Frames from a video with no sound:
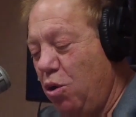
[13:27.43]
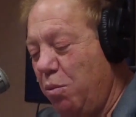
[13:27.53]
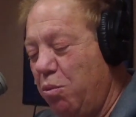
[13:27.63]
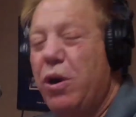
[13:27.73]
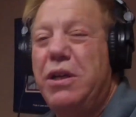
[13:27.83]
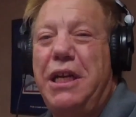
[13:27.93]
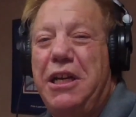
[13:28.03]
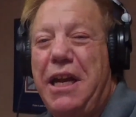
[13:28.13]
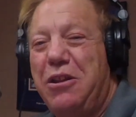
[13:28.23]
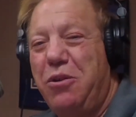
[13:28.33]
Home Warranty
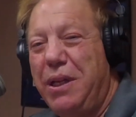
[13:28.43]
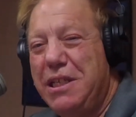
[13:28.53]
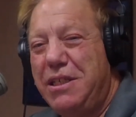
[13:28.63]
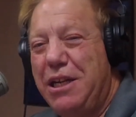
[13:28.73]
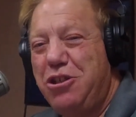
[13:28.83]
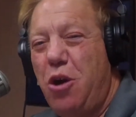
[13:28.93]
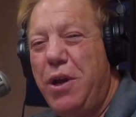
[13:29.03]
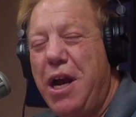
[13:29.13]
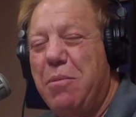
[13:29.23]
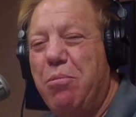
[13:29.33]
today on the Real Estate Show. We
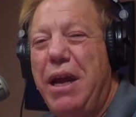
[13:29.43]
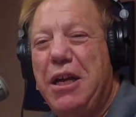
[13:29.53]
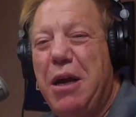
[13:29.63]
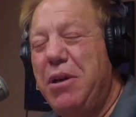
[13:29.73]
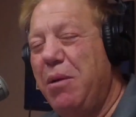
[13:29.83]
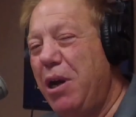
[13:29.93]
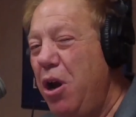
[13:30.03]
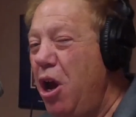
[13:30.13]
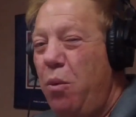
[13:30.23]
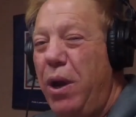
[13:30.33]
got a break coming up here.
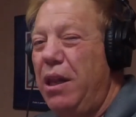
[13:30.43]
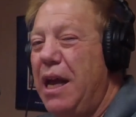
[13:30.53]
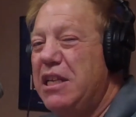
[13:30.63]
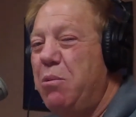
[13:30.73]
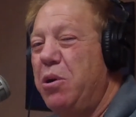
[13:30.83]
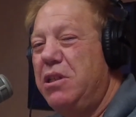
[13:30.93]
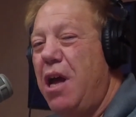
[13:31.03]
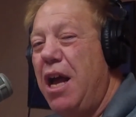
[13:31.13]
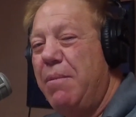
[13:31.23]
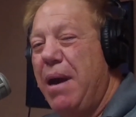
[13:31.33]
We got lots more to
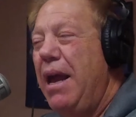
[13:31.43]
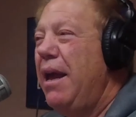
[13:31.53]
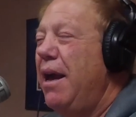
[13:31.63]
talk about.